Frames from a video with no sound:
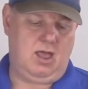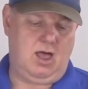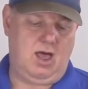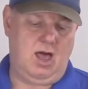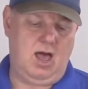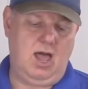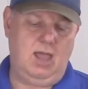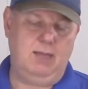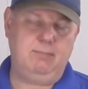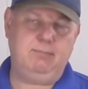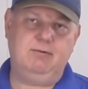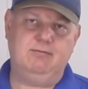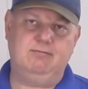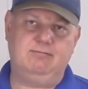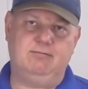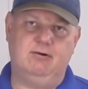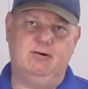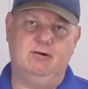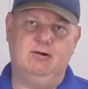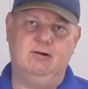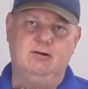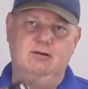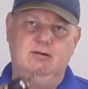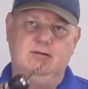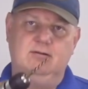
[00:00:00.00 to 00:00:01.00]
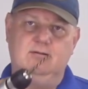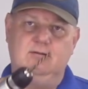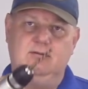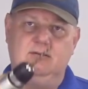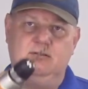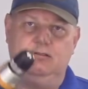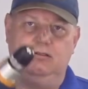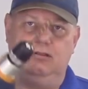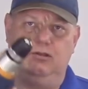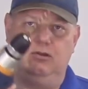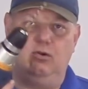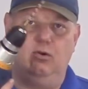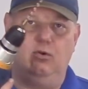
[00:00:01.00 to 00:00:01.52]
I prefer
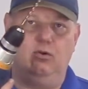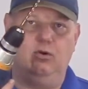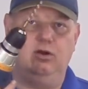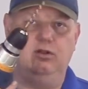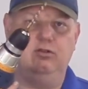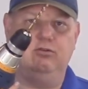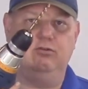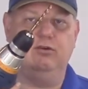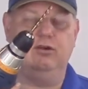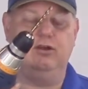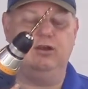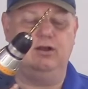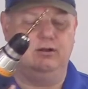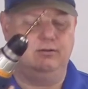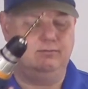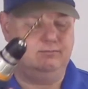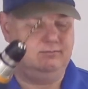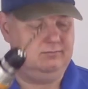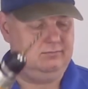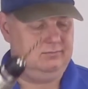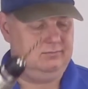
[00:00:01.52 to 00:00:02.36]
the corded drill.